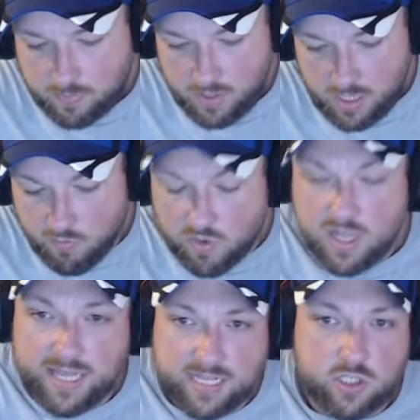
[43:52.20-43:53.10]

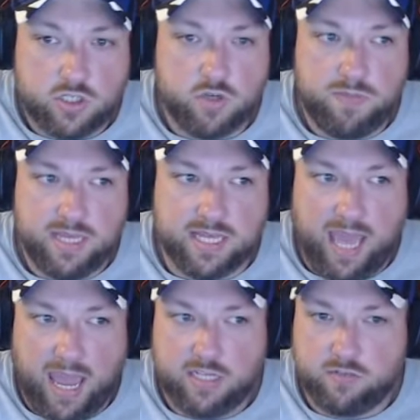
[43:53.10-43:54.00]
Really, that should be the
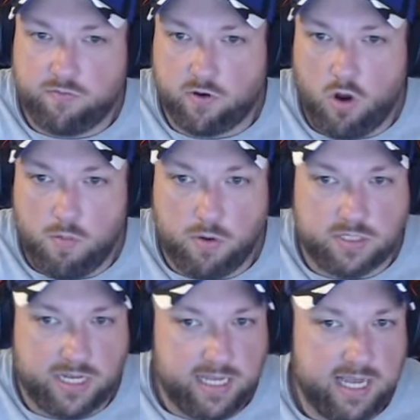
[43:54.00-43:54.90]
case for
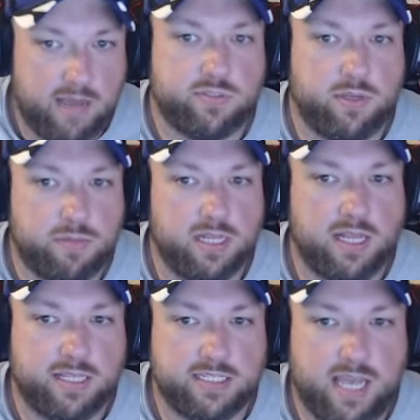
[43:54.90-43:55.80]
almost any time something
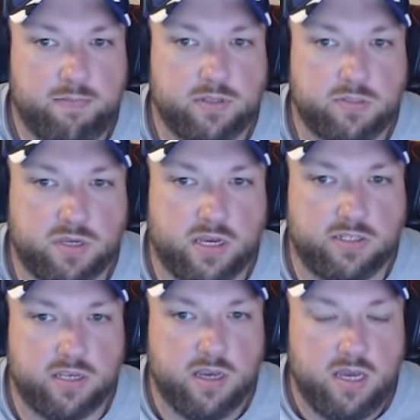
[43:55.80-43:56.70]
like this happens,
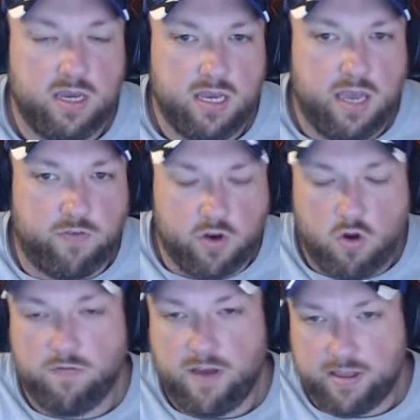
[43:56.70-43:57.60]
because if you
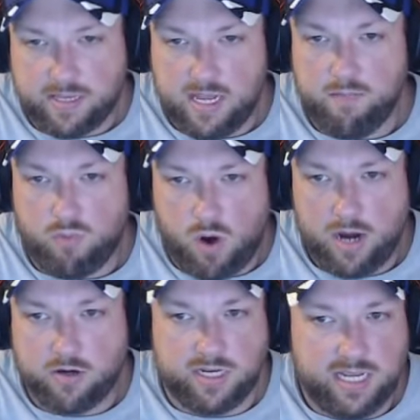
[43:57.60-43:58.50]
notify the team
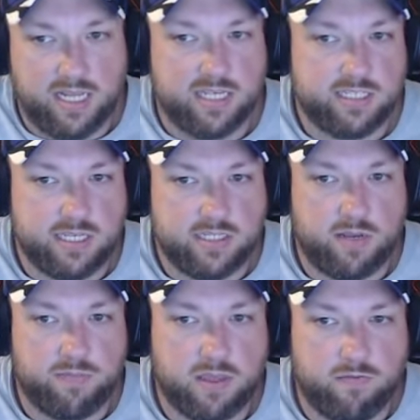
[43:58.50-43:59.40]
prior to delisting
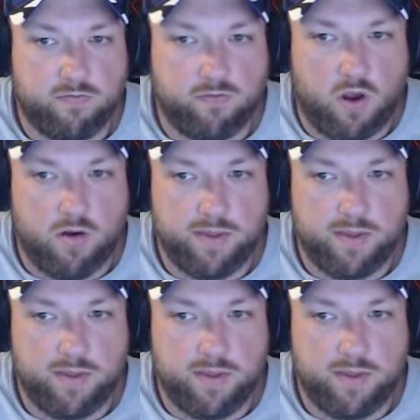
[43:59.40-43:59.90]
something from an